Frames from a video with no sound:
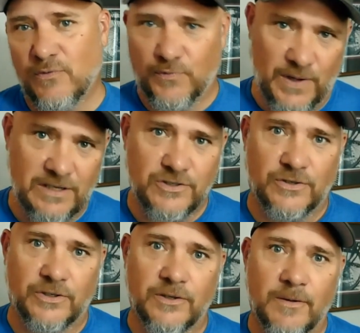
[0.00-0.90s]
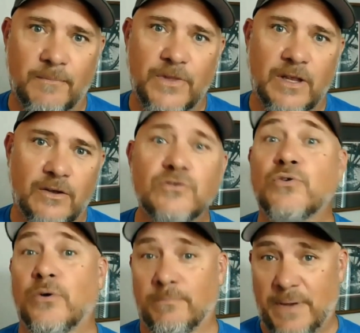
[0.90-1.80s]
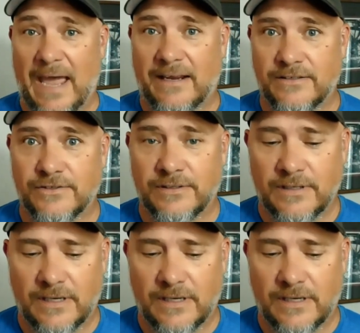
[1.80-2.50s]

functional SCORM package.